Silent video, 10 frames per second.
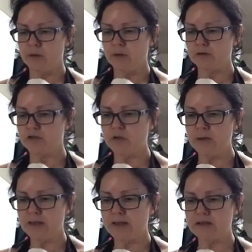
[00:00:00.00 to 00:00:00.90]
There's so
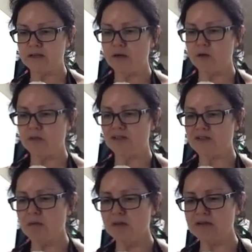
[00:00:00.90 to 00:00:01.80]
many things that go, it's
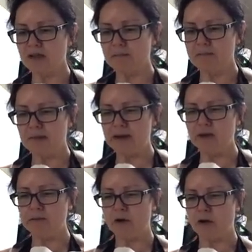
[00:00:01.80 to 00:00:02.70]
almost like
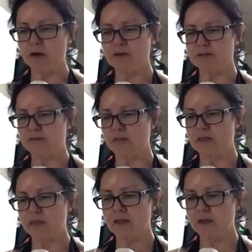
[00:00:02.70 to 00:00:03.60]
menopause if you
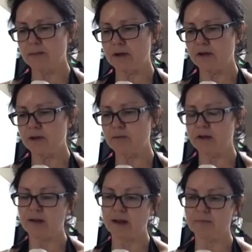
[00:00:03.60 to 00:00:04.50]
think about it,
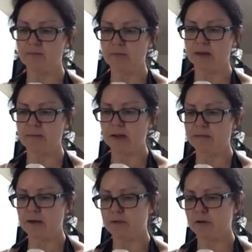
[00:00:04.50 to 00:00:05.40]
but I'm not in
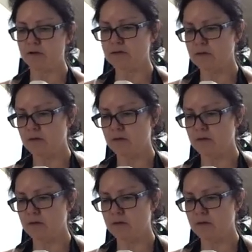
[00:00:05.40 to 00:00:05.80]
menopause.